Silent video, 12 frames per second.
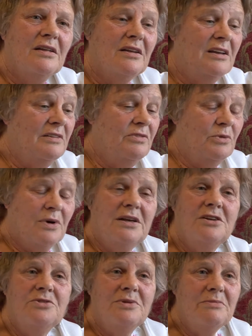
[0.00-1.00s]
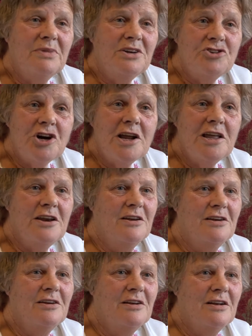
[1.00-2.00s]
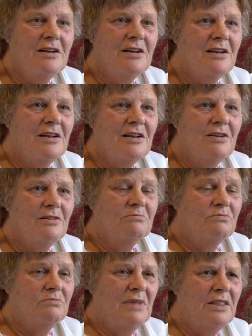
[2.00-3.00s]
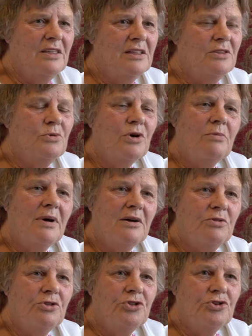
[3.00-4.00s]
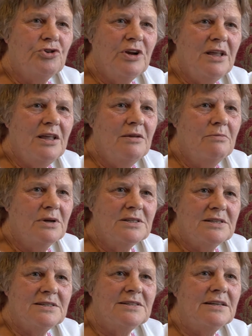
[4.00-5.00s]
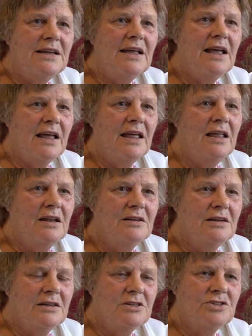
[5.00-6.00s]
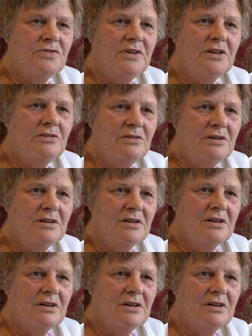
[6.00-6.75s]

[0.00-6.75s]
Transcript: And if you went by train. I think there were about 3 buses a day to Lichfield.